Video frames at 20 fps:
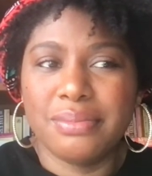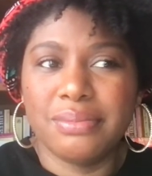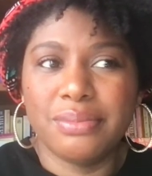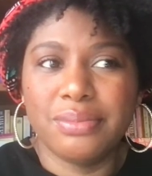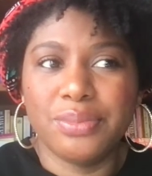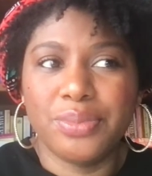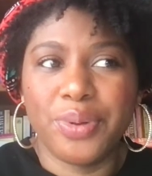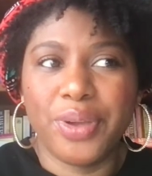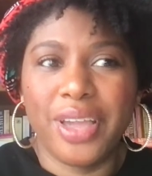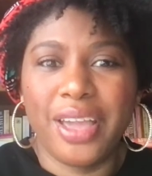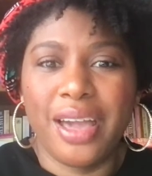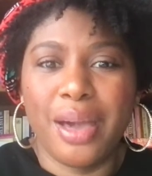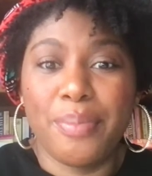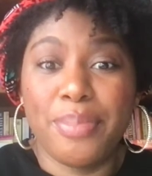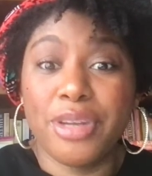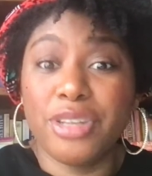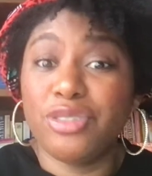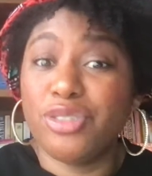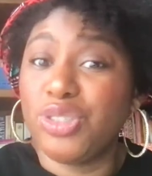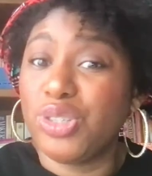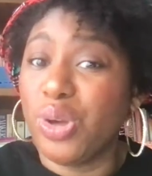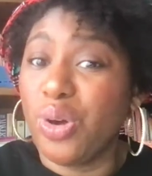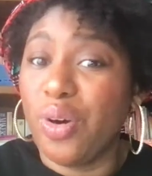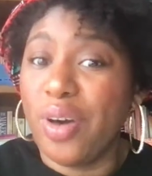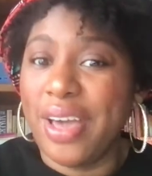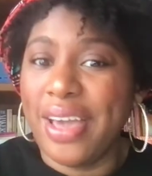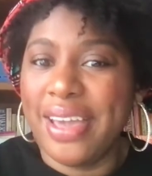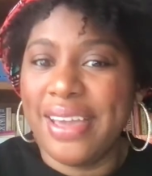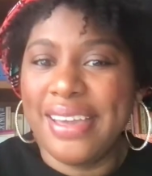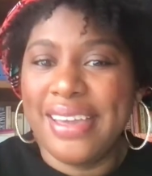bring a bit of
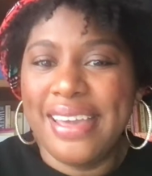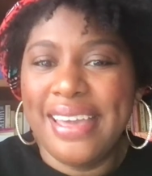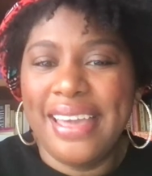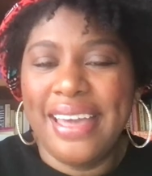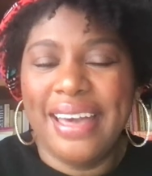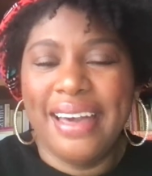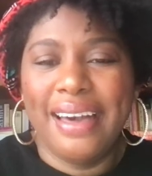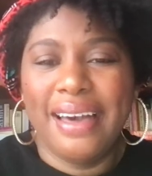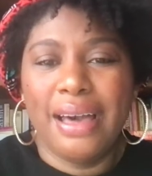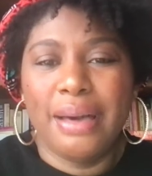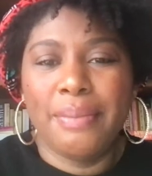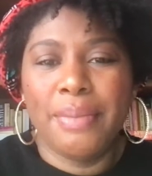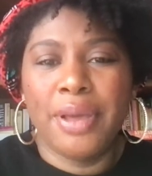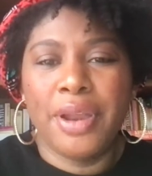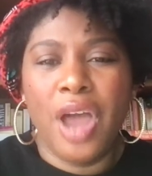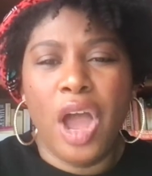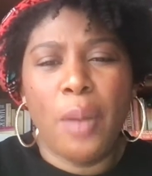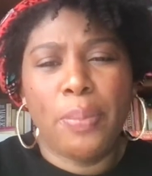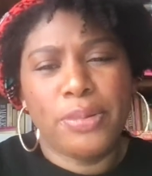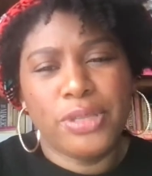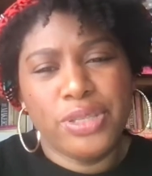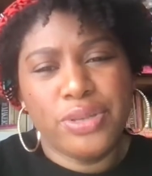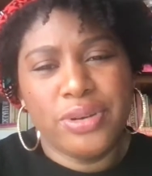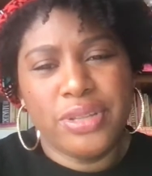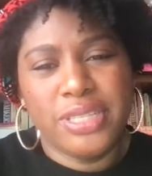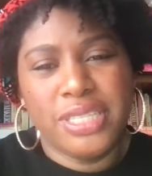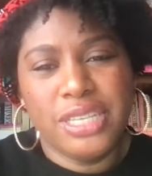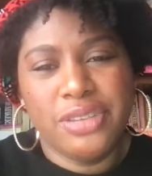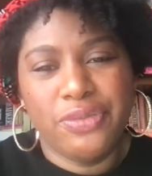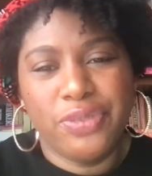joy, an
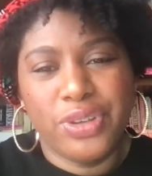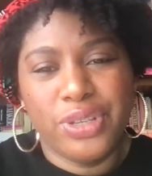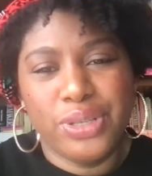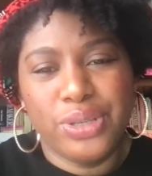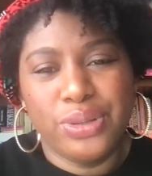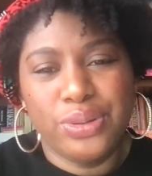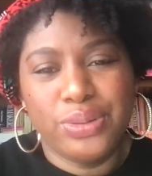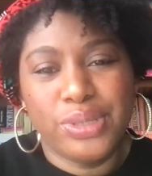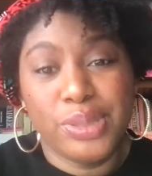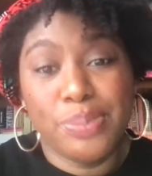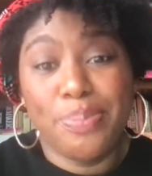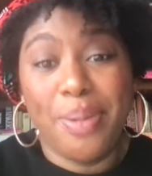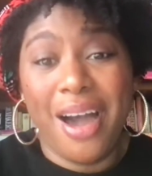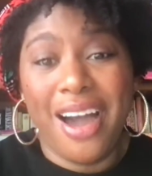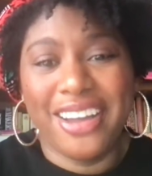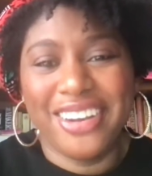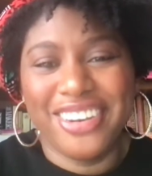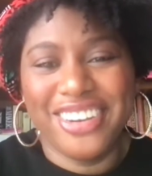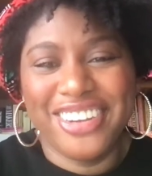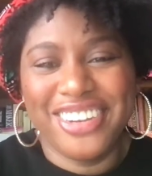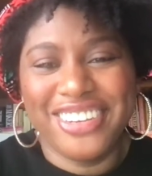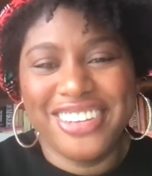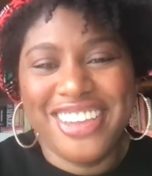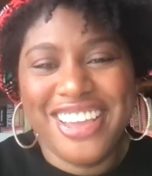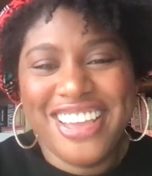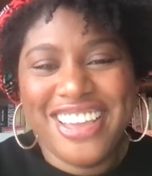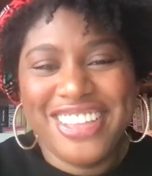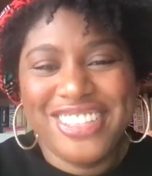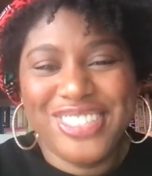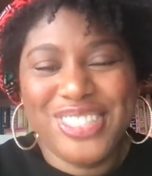opportunity for you to ponder.
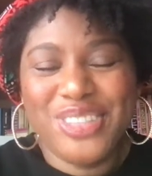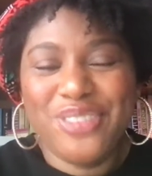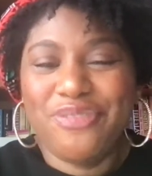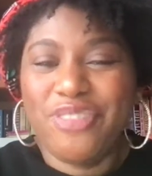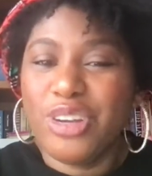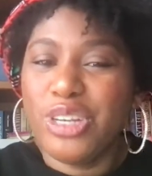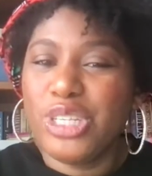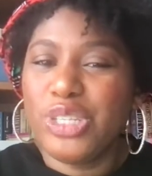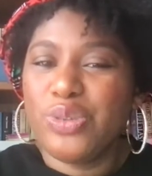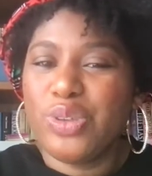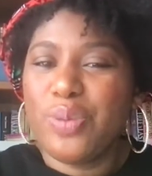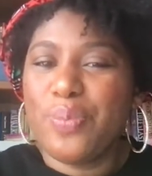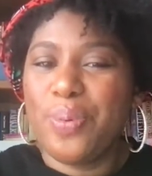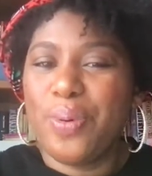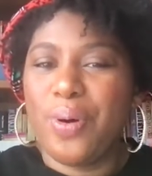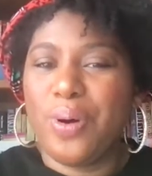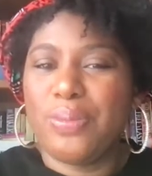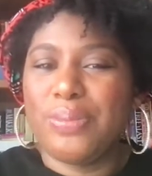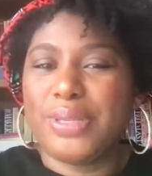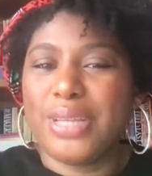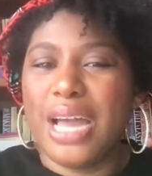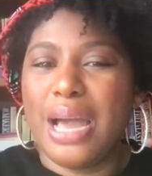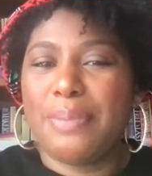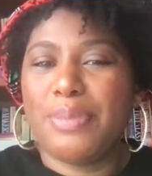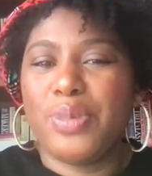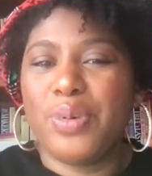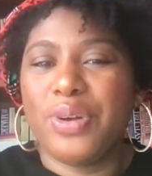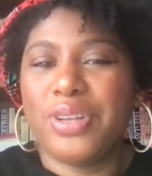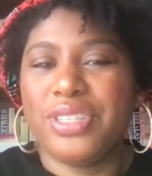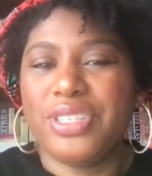So, the first three poems that I'm
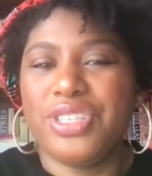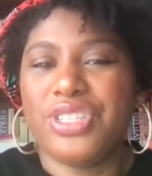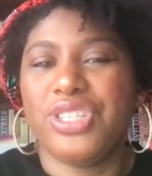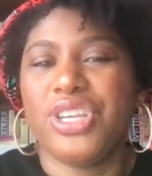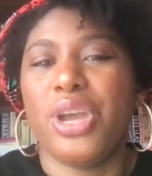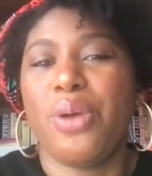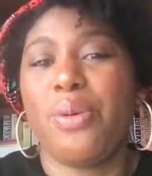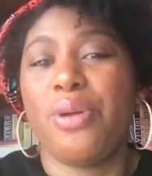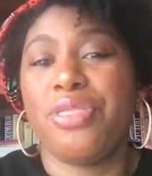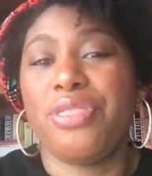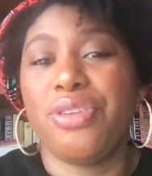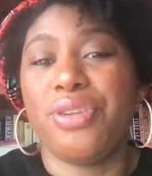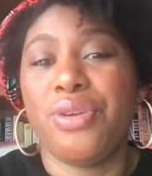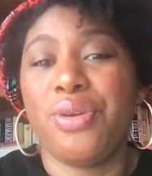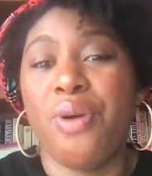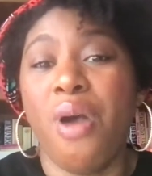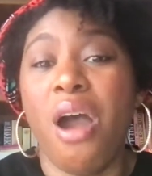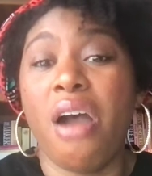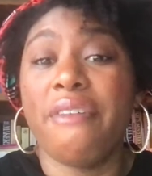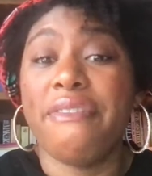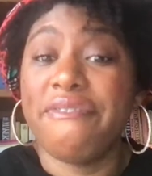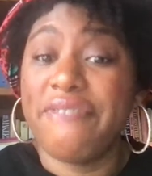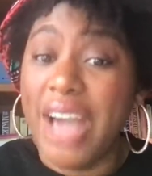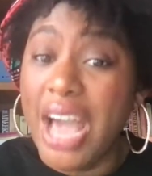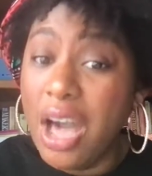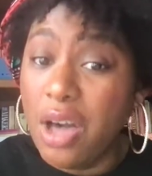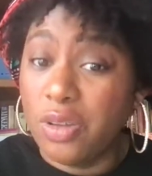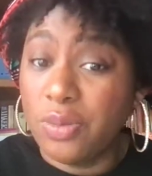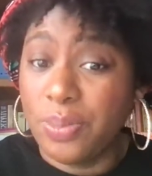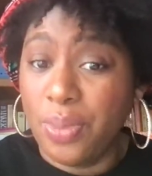going to share with you are
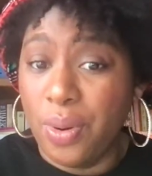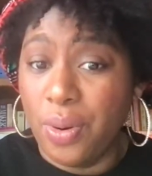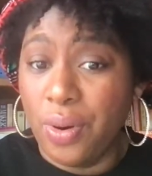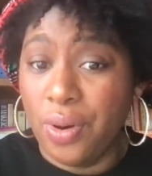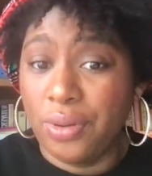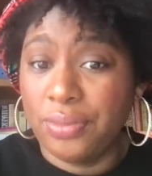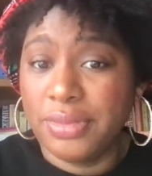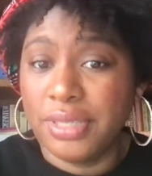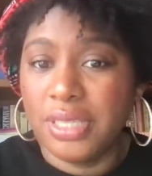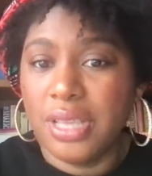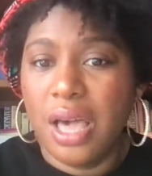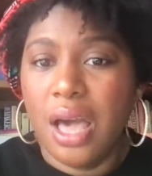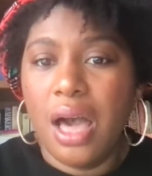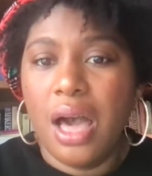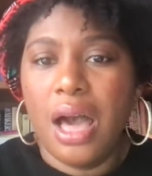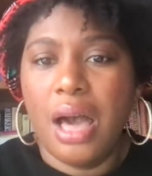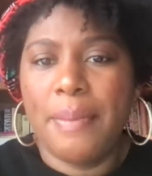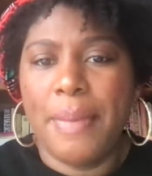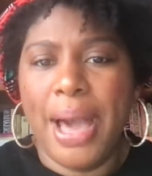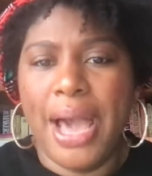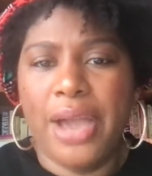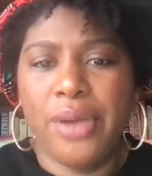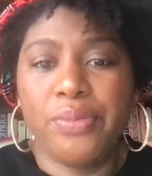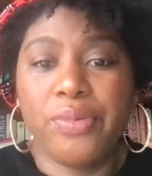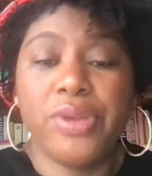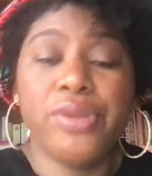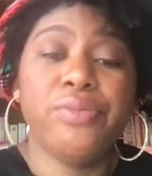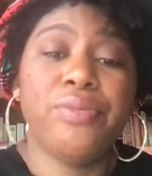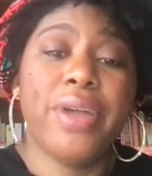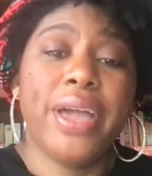found poems. I
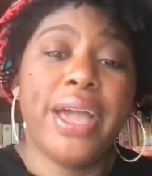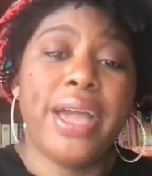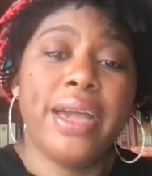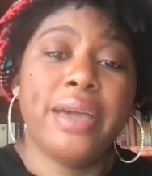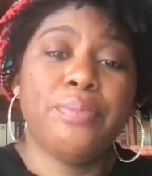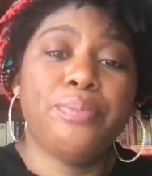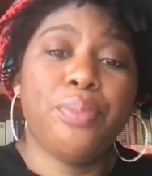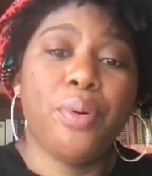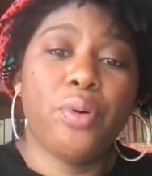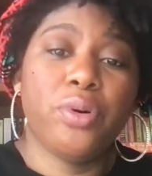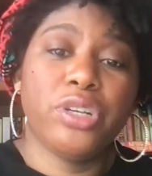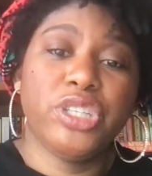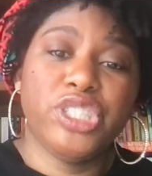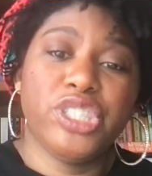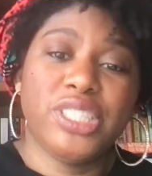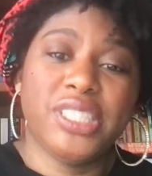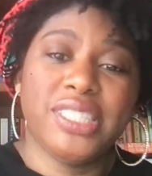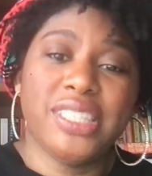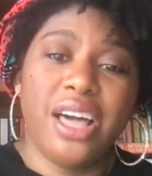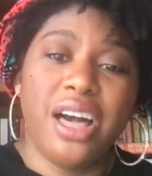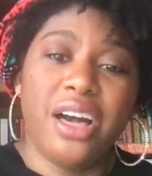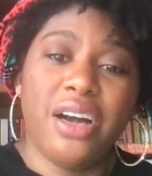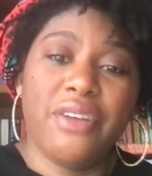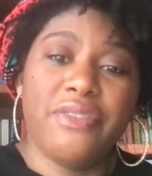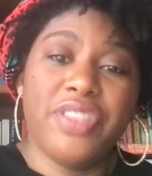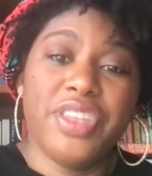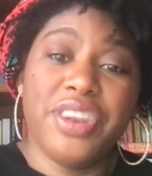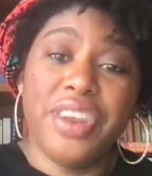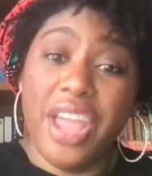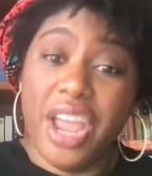reread portions of
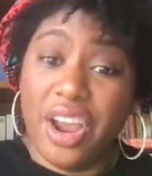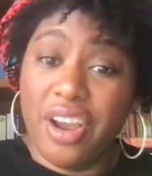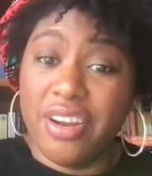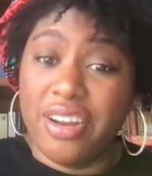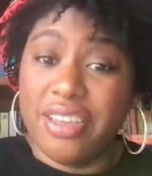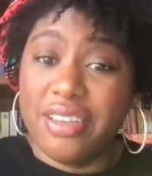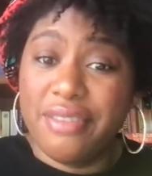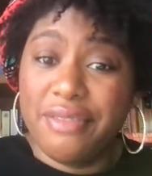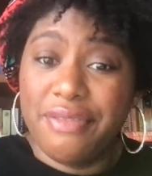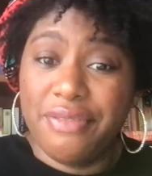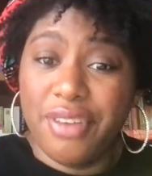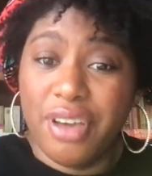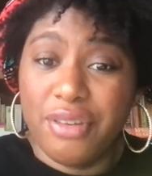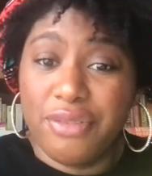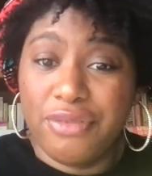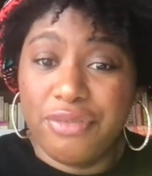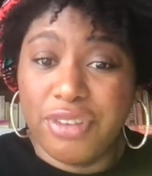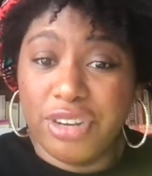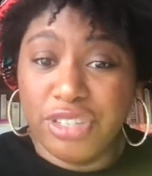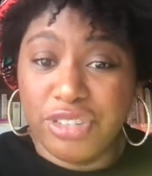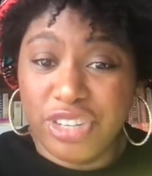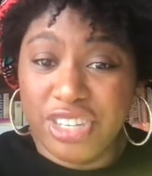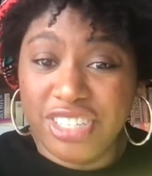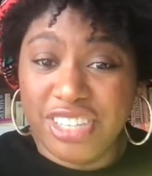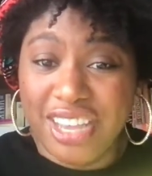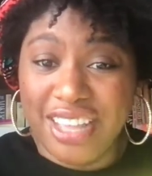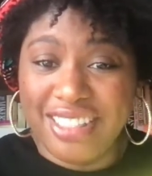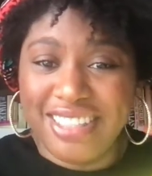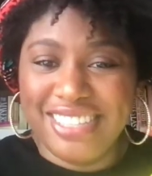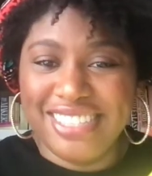the narrative of Frederick
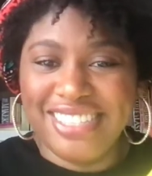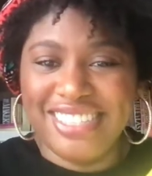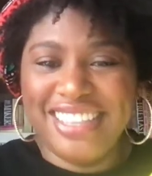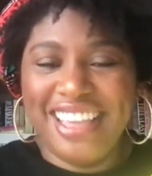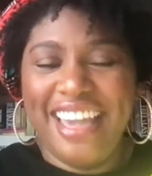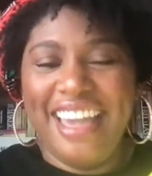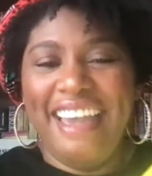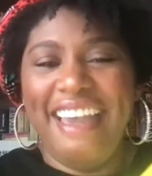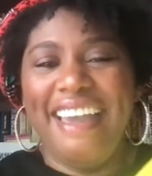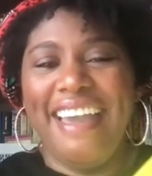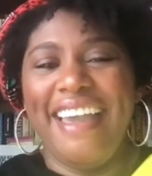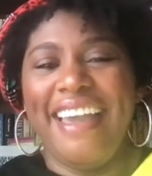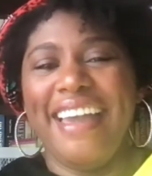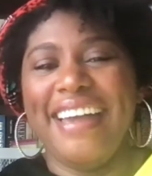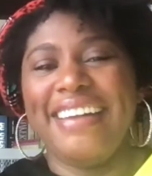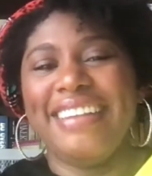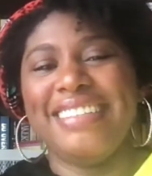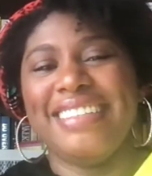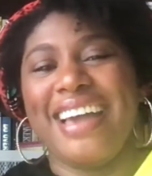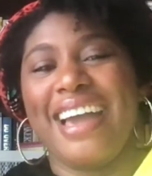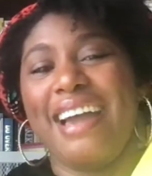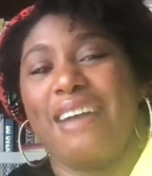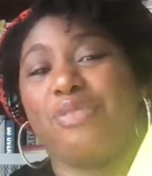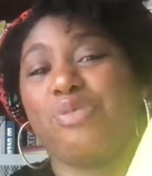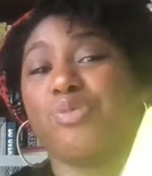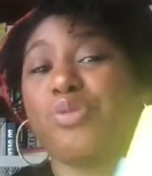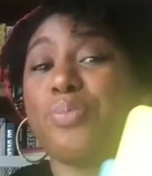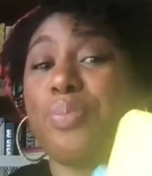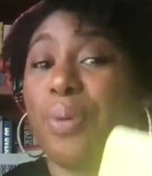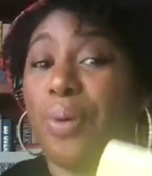Douglass, and I have
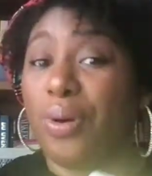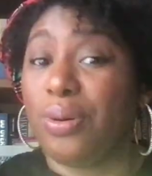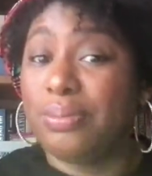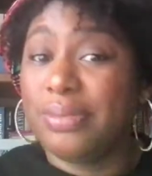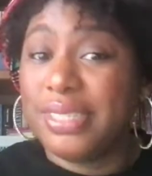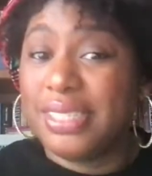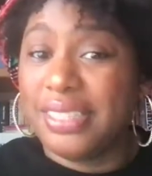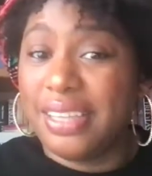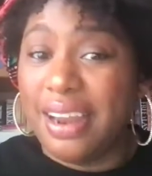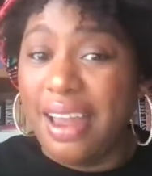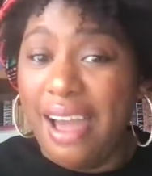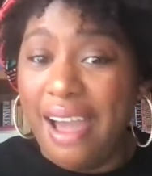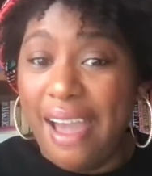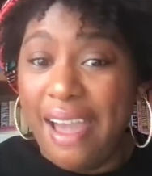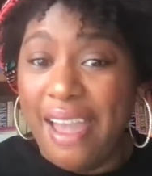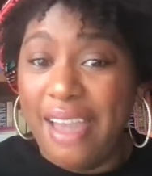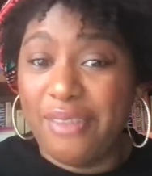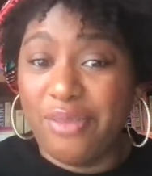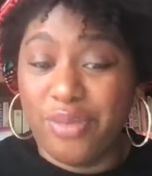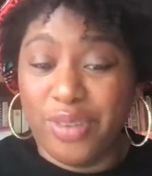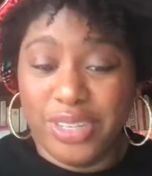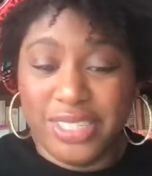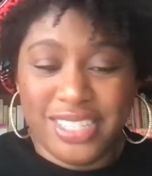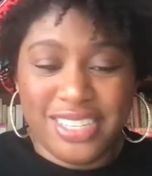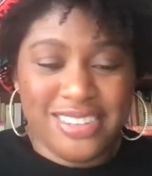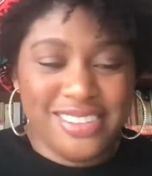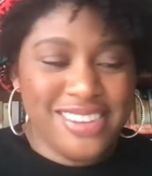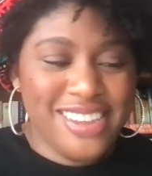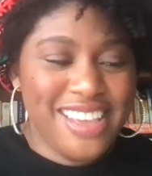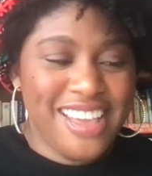three poems that I have
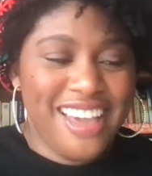written